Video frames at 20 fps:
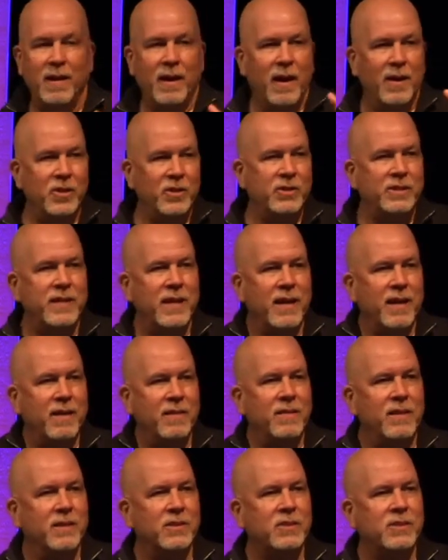
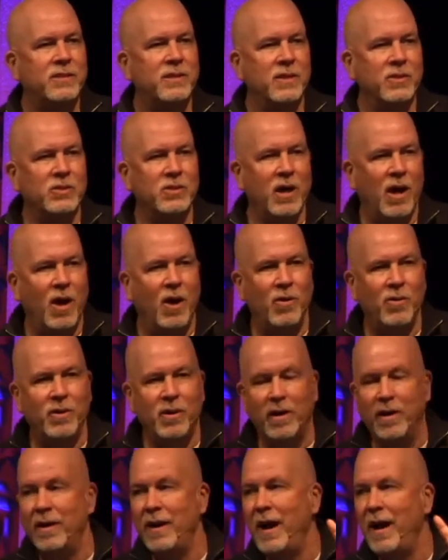Understand this, this
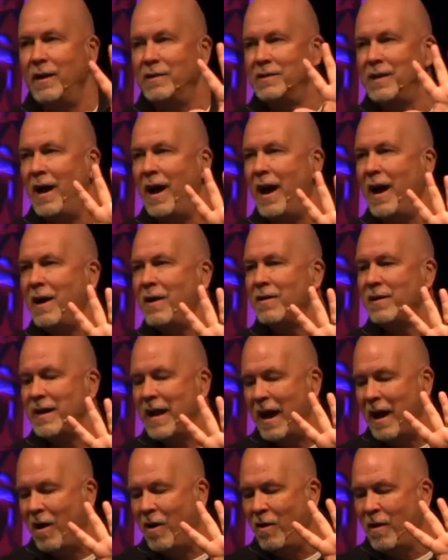owner has hired
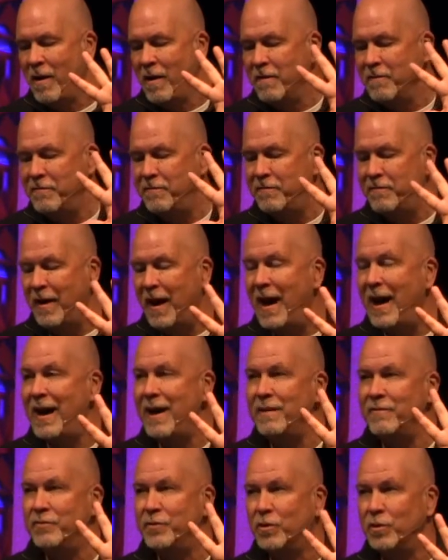now
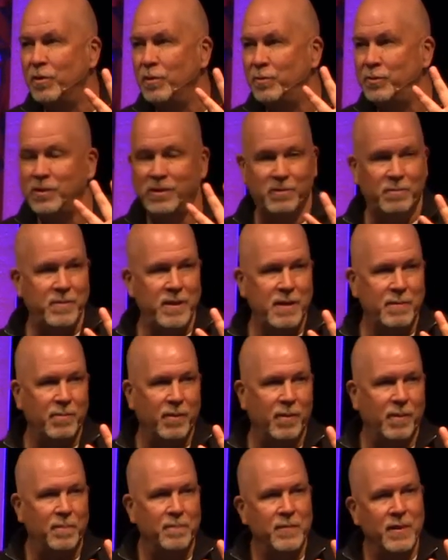five groups of
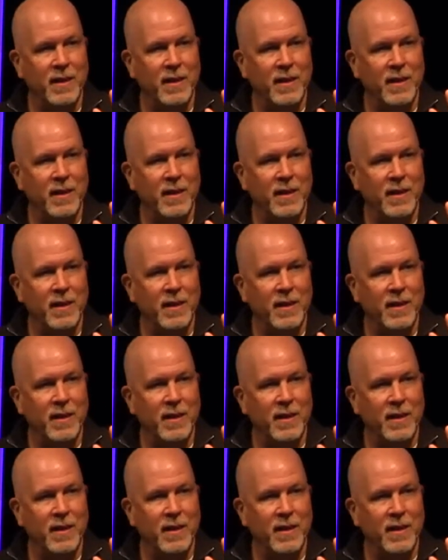people.